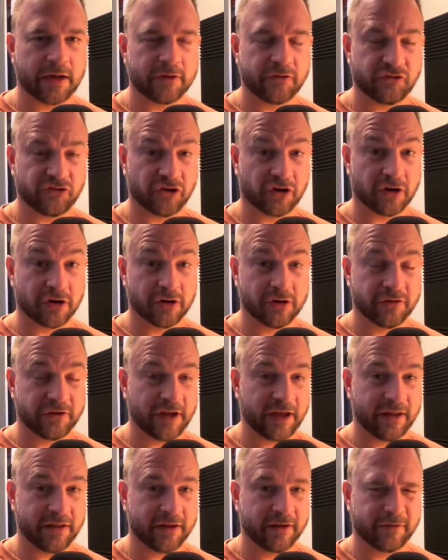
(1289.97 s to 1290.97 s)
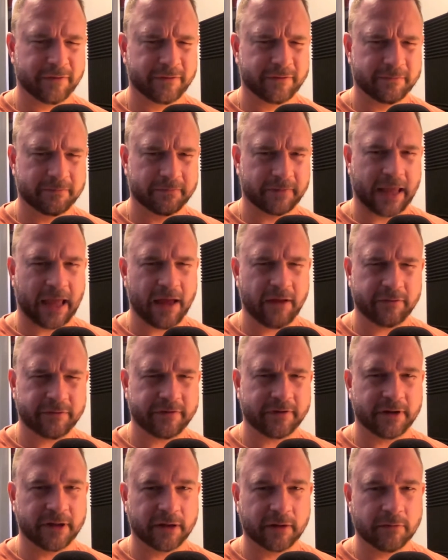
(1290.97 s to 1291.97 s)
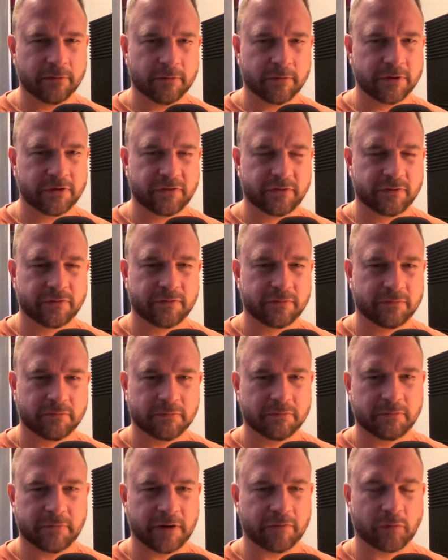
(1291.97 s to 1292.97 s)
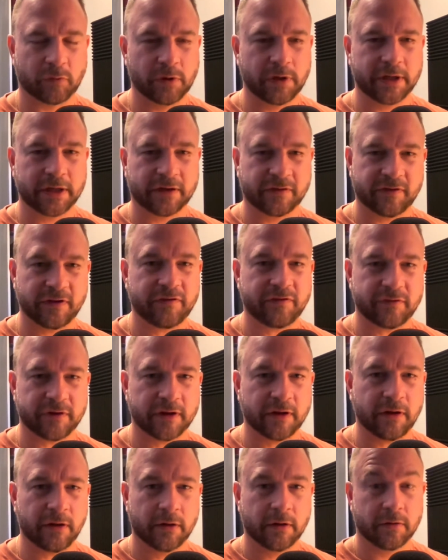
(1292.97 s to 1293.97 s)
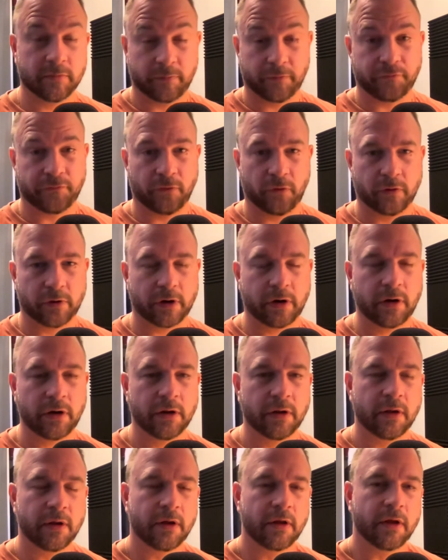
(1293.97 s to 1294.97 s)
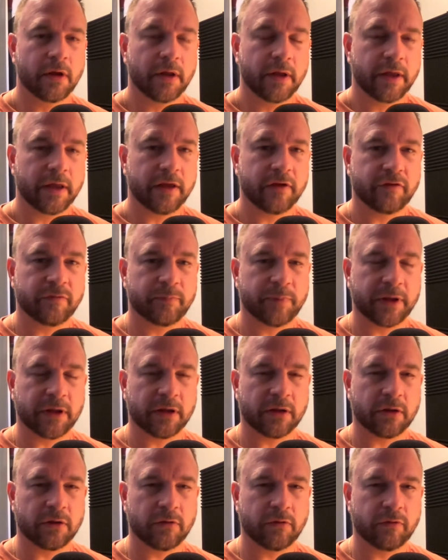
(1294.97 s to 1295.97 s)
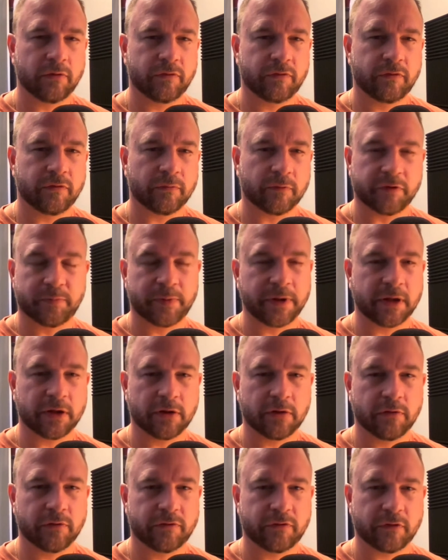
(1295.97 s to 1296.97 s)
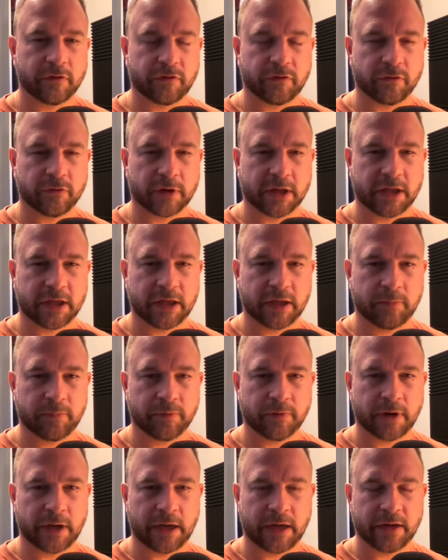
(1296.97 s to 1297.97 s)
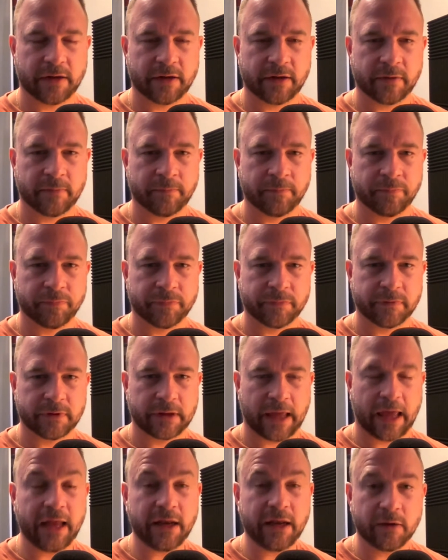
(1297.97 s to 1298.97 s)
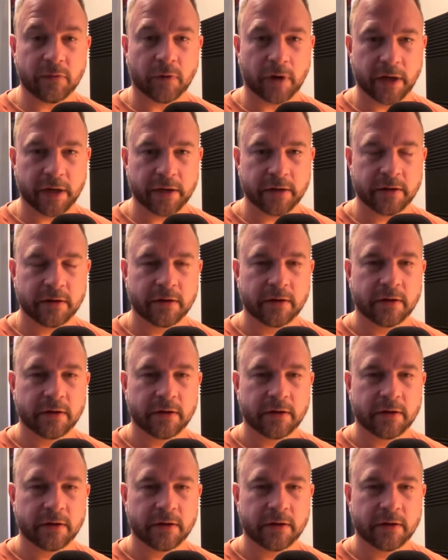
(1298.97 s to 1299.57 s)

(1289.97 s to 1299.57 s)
charge and this counseling, which never really existed before, was being used to keep anyone